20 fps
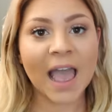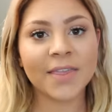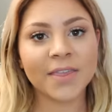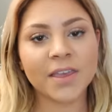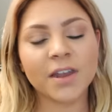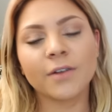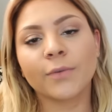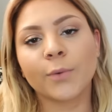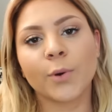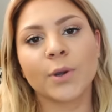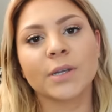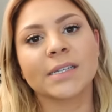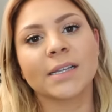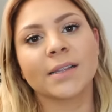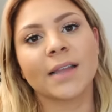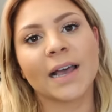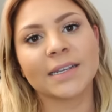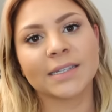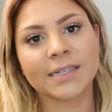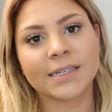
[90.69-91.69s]
And then of course the
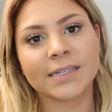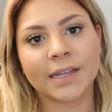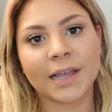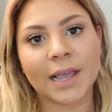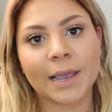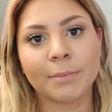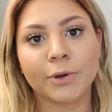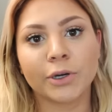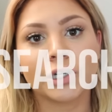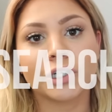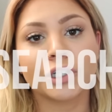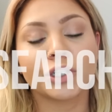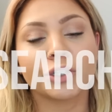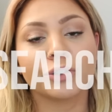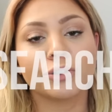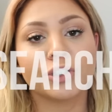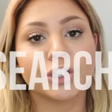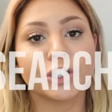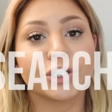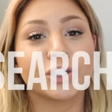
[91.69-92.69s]
last disclaimer is
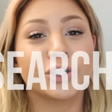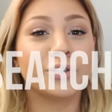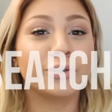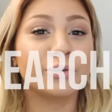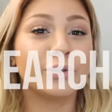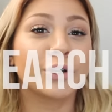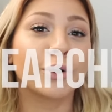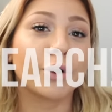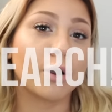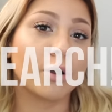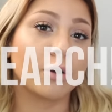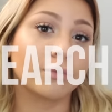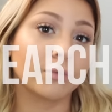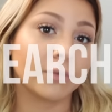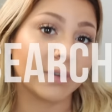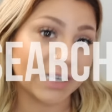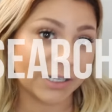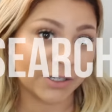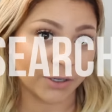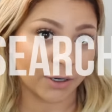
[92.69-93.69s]
to just do your own
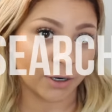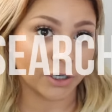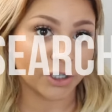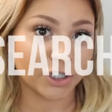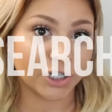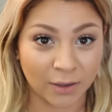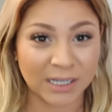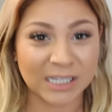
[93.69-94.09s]
research,